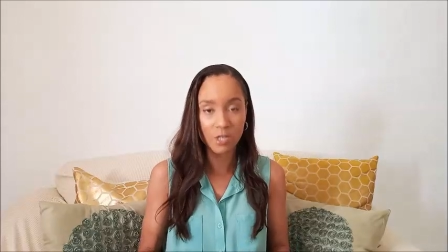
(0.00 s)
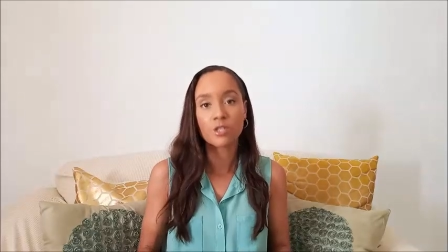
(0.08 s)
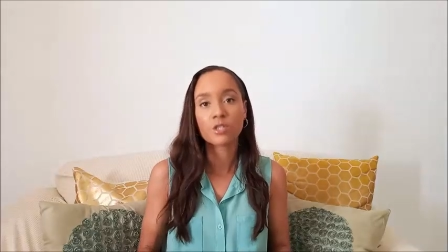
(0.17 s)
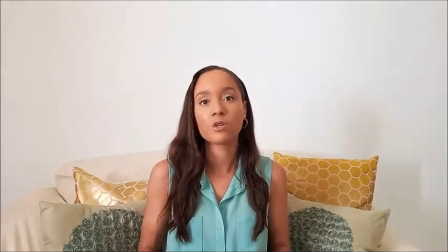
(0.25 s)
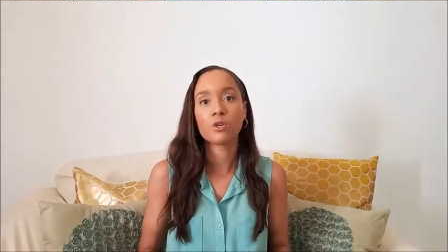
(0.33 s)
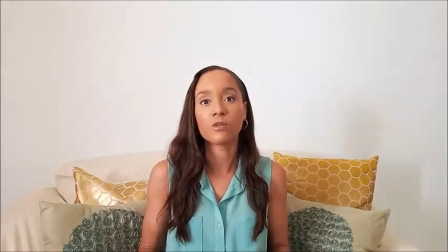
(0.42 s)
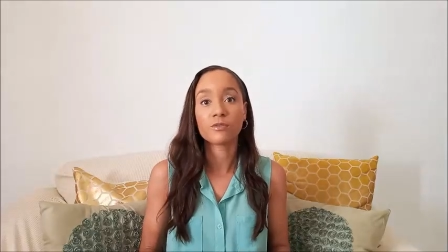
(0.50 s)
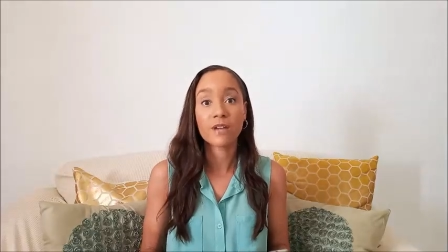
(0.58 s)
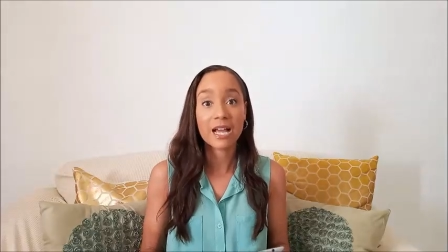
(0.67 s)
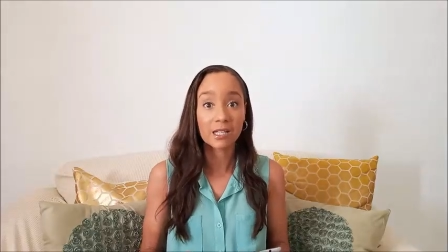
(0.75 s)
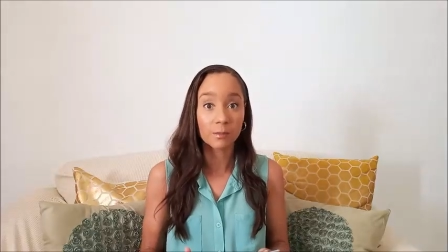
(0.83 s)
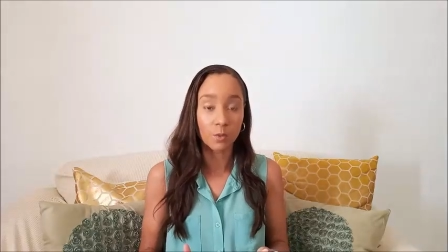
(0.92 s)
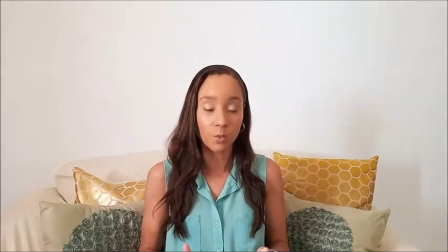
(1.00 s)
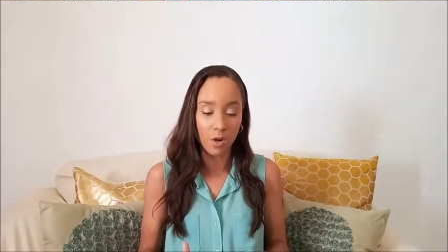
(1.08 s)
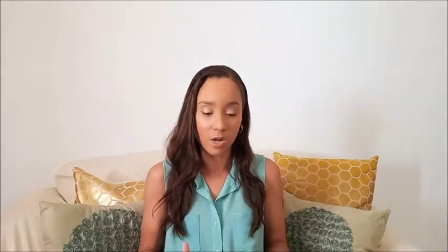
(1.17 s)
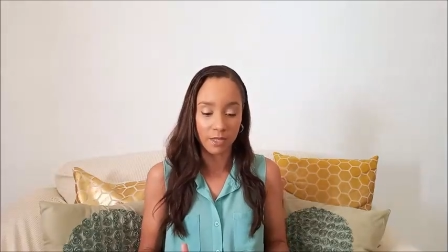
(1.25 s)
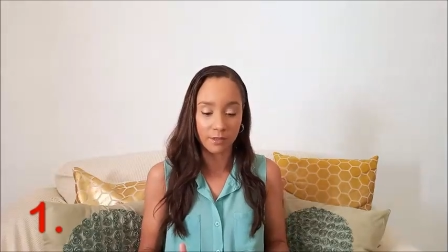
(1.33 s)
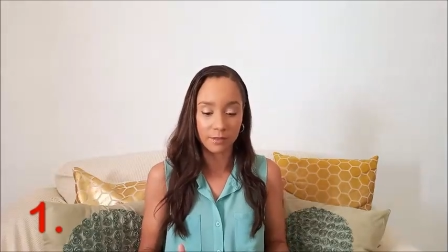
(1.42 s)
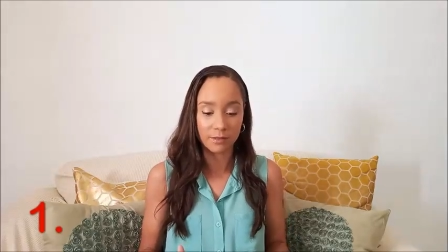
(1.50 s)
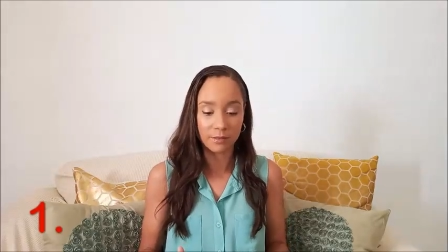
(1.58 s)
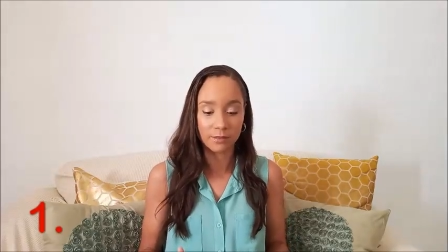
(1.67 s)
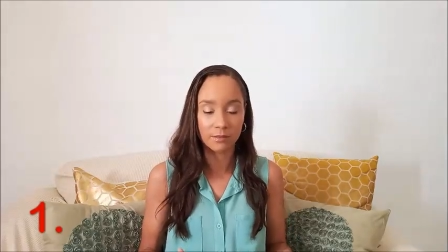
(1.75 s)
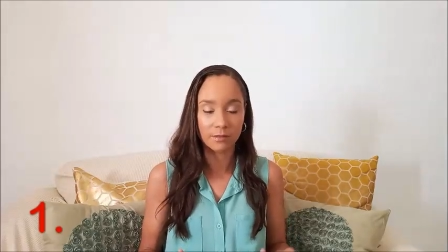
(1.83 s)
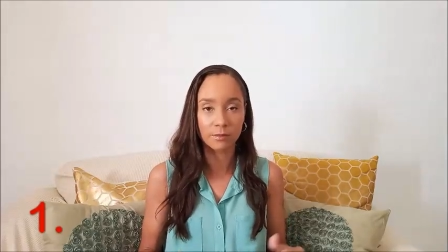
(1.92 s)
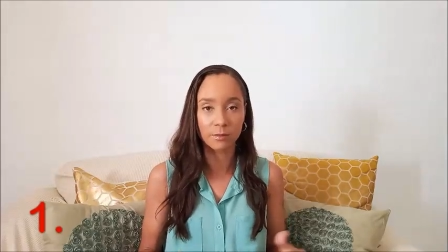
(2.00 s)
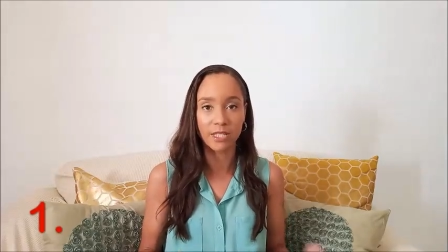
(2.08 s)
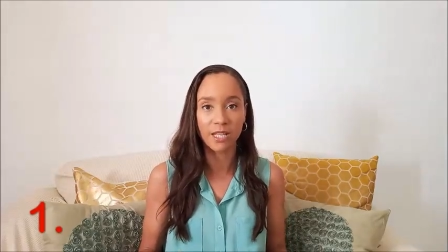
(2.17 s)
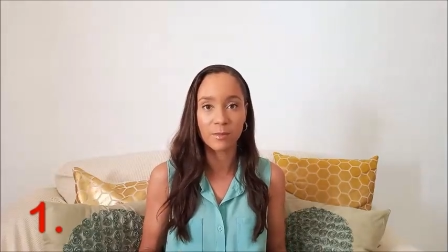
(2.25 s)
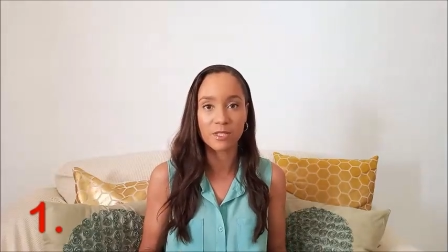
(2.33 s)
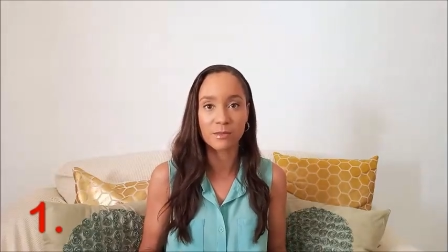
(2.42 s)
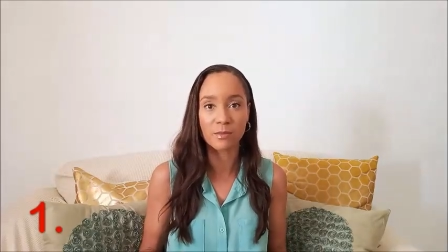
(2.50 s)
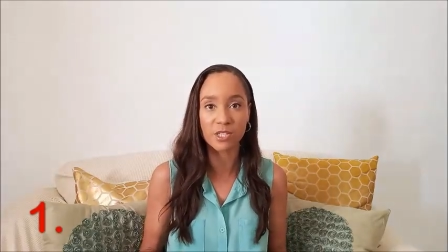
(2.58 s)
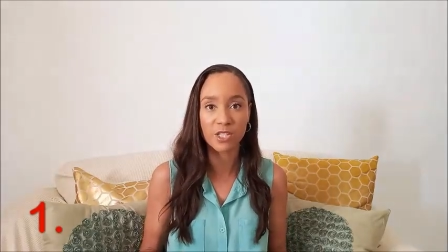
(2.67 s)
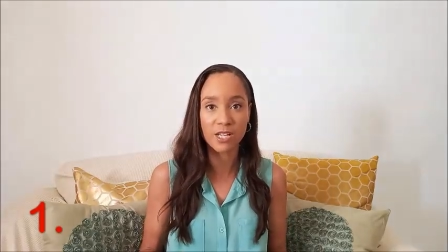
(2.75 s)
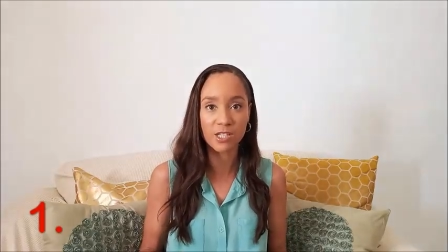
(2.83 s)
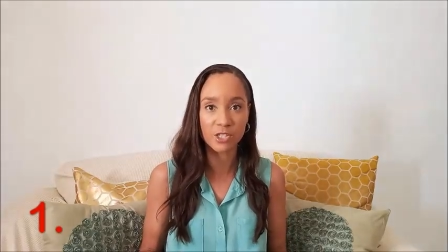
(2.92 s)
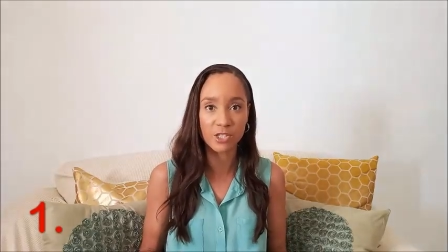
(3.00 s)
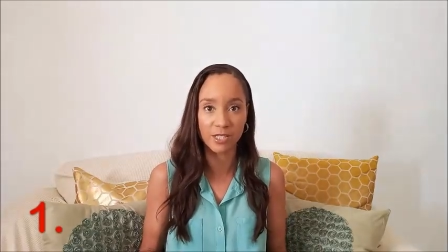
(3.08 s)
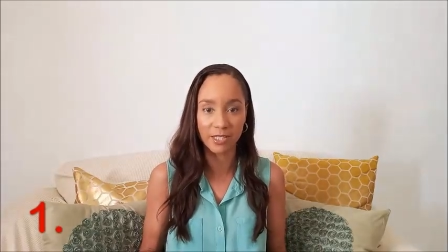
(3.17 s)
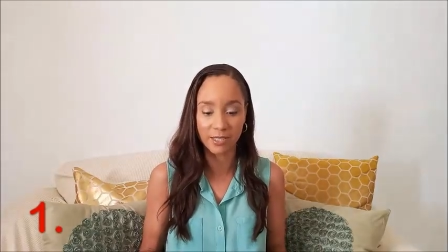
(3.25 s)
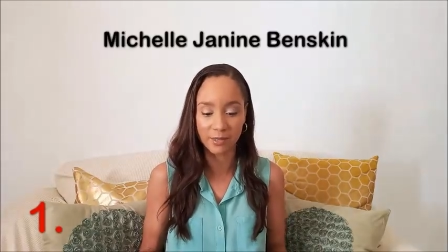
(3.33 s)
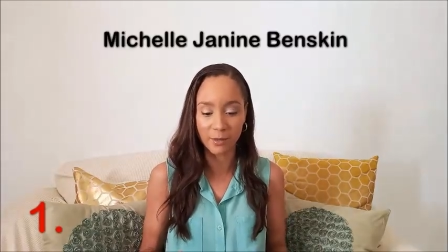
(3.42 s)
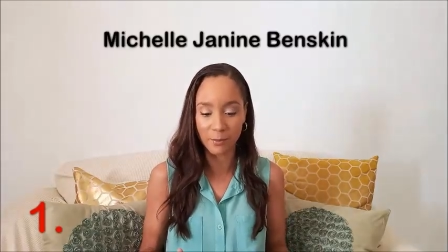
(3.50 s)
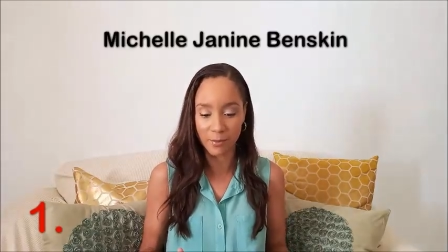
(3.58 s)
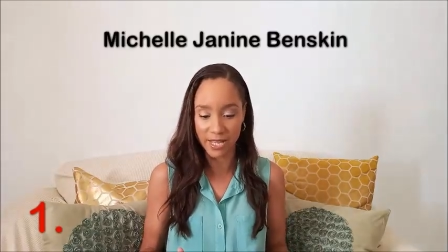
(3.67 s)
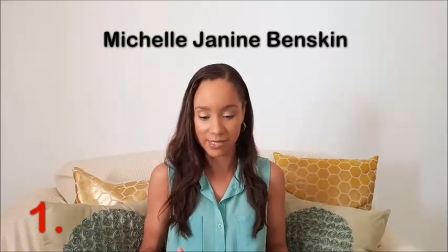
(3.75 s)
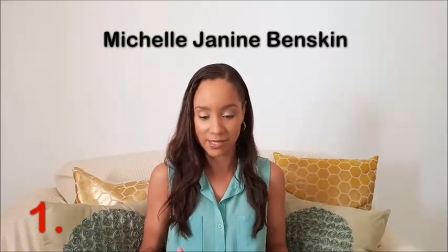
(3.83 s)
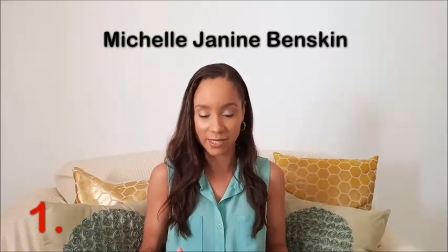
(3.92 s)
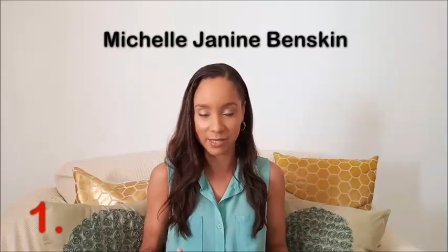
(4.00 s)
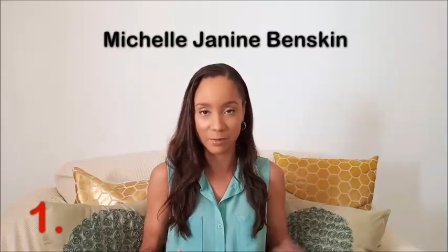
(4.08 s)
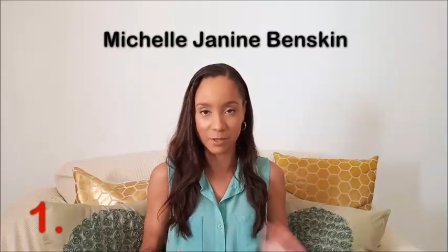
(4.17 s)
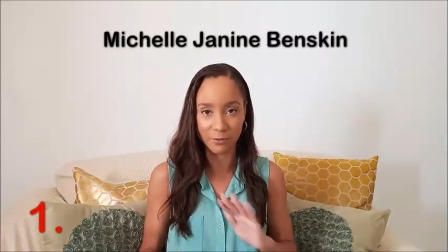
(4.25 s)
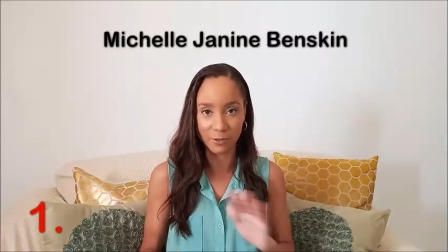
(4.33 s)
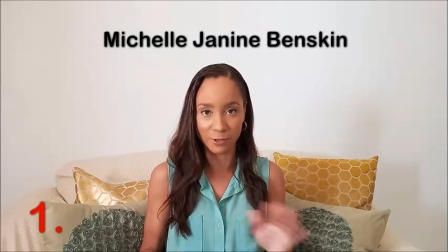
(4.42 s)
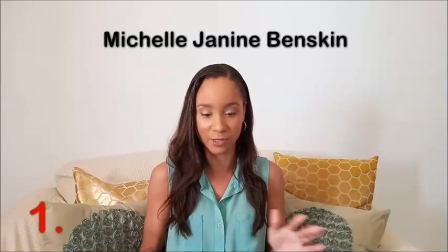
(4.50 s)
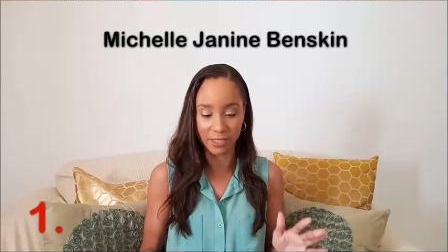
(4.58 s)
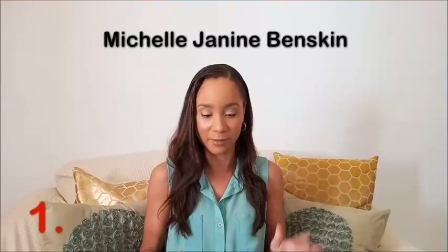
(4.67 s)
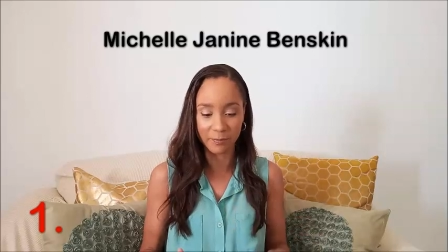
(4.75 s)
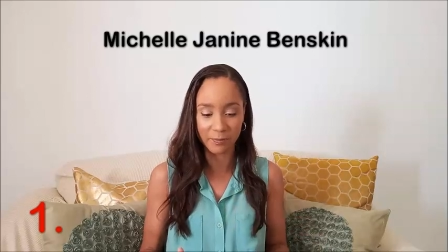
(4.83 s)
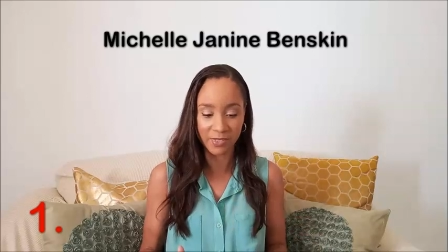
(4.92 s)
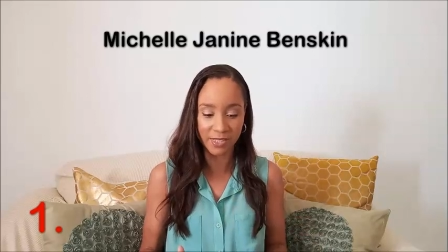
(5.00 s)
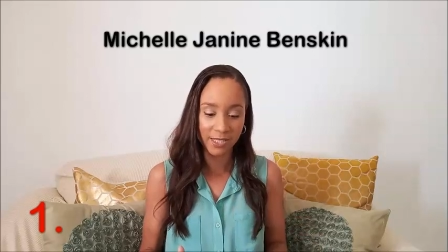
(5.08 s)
So fact number one, my name is Michelle Janine Benskin, my full name.